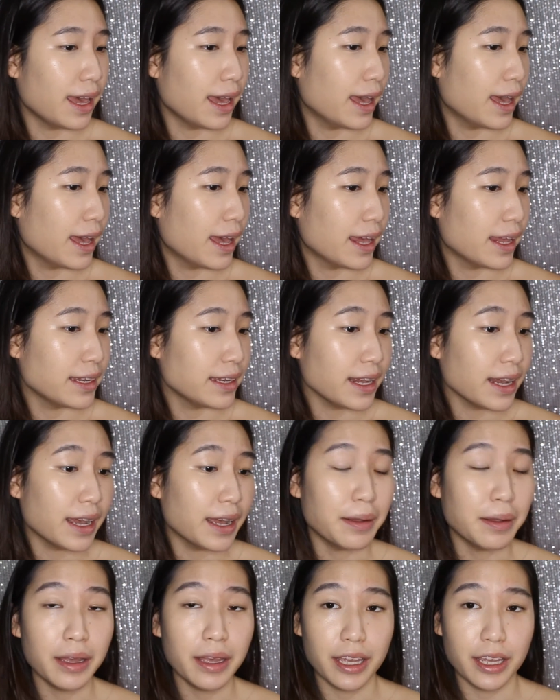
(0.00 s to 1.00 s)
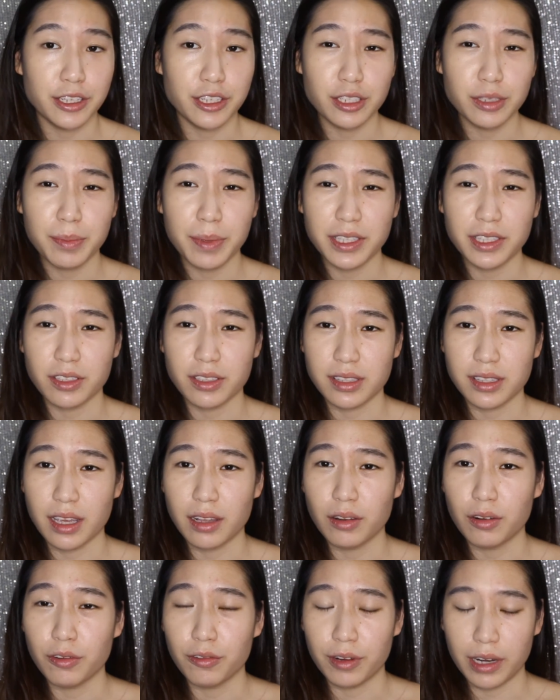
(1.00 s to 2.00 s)
And yeah, it just makes your
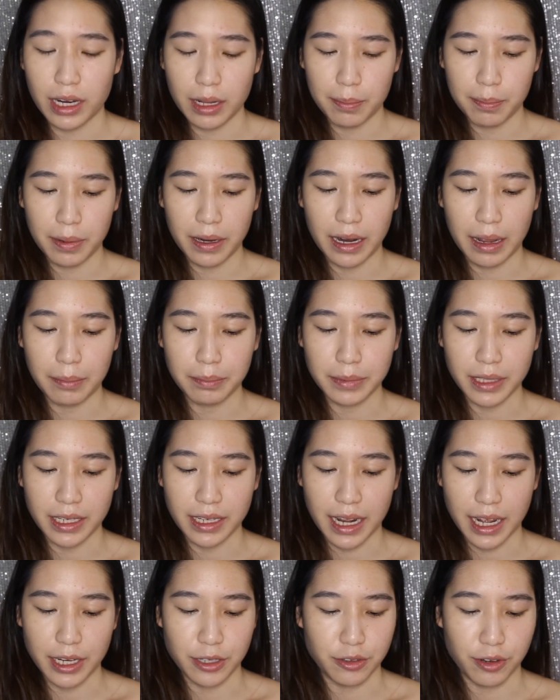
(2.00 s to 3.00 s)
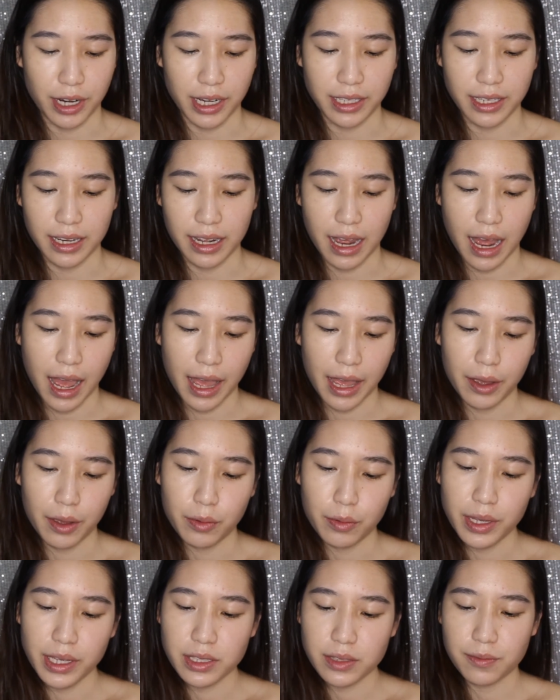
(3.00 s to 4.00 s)
skin look really plumped and hydrated. I
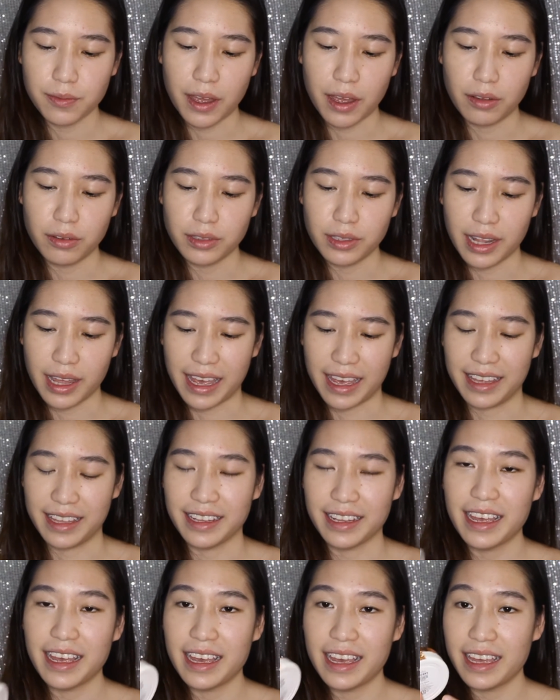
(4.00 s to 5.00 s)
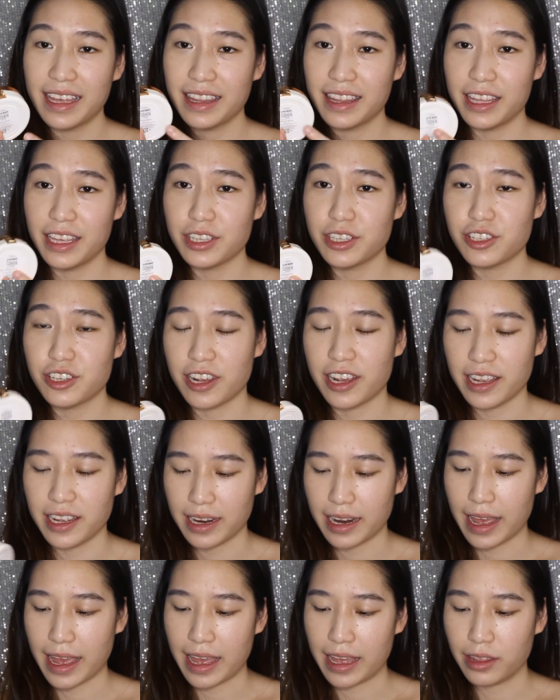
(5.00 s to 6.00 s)
always found that this
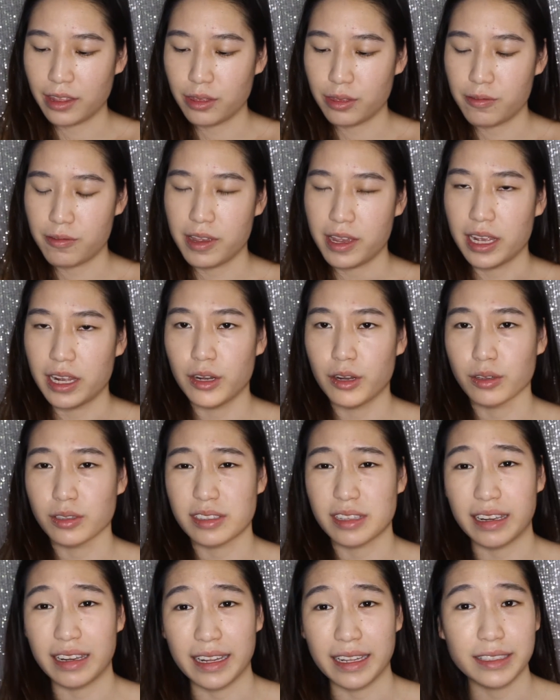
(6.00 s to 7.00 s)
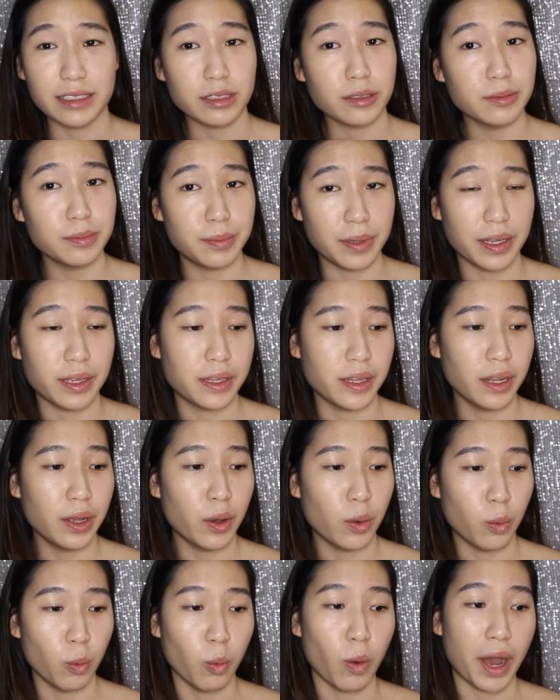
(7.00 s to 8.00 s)
shade N3 looks a little bit
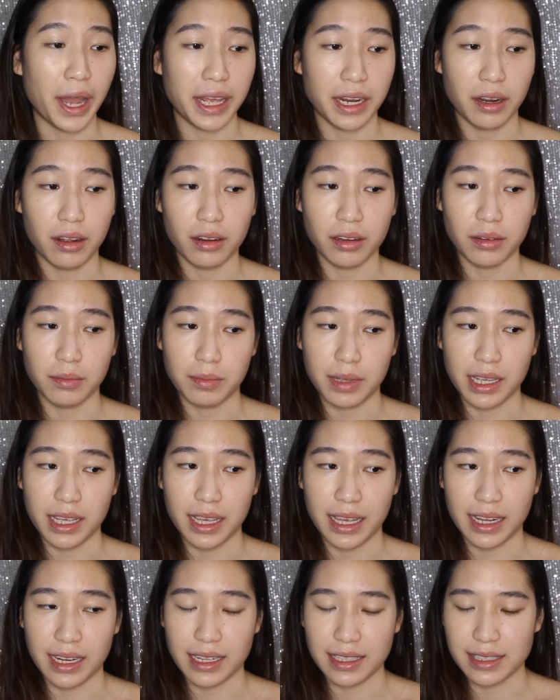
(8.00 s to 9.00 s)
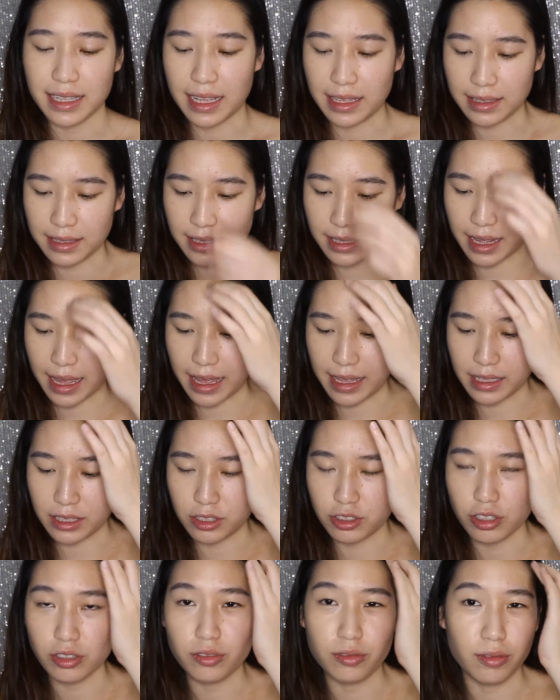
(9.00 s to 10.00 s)
white on me, in a sense that
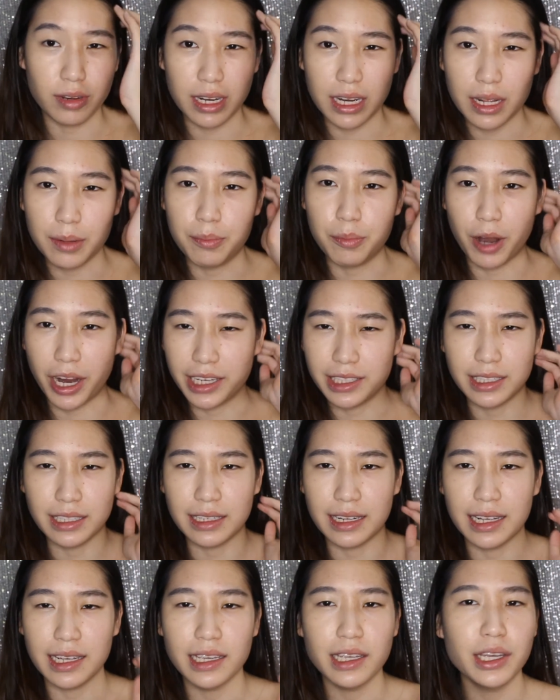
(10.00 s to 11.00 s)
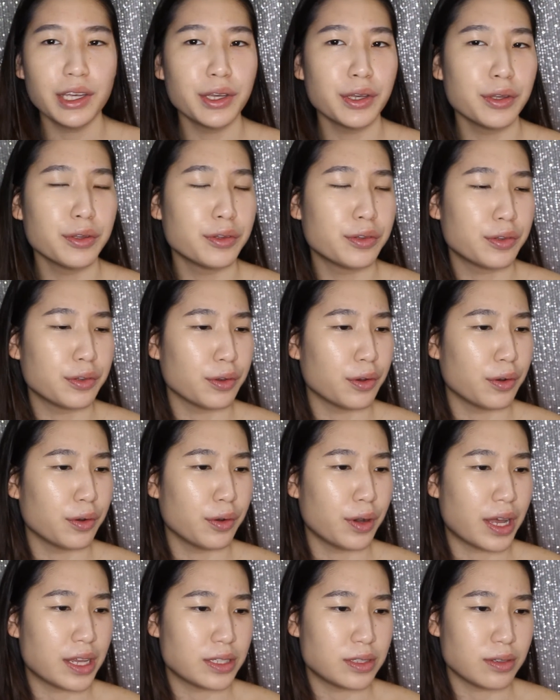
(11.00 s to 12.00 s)
it's just really brightening.
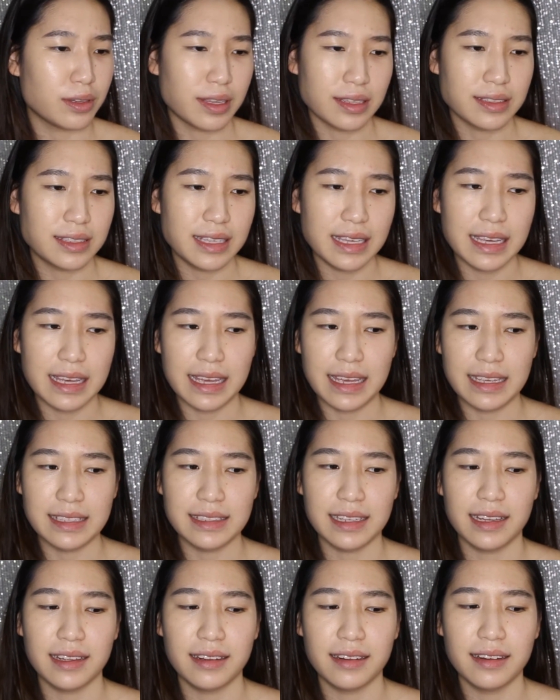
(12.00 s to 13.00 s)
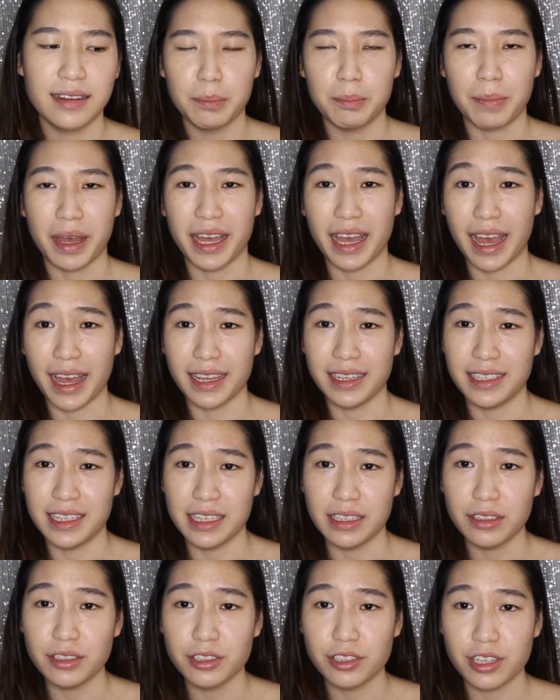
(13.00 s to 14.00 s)
So as you can see, it isn't my
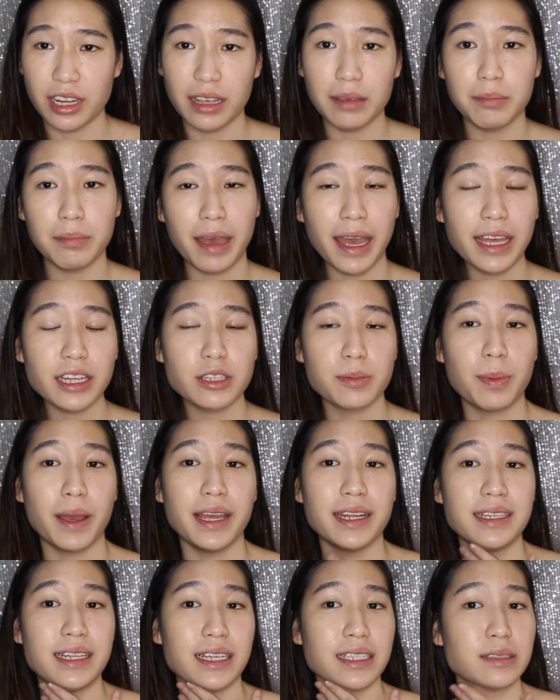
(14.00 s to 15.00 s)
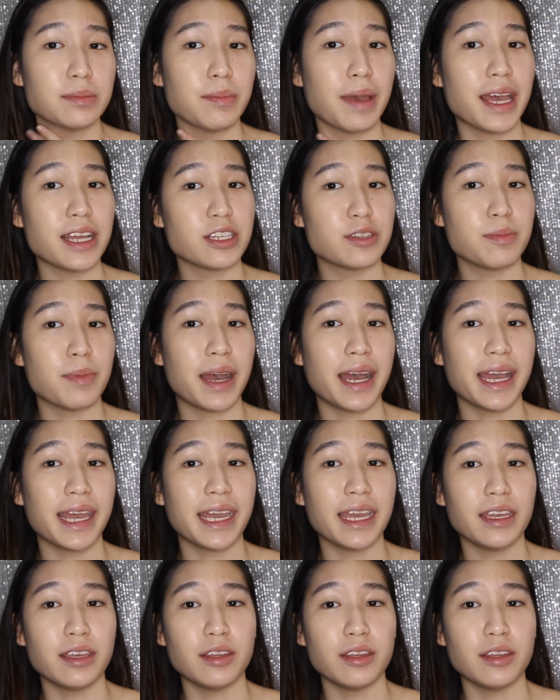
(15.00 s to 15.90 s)
ideal shape match, but it does match my,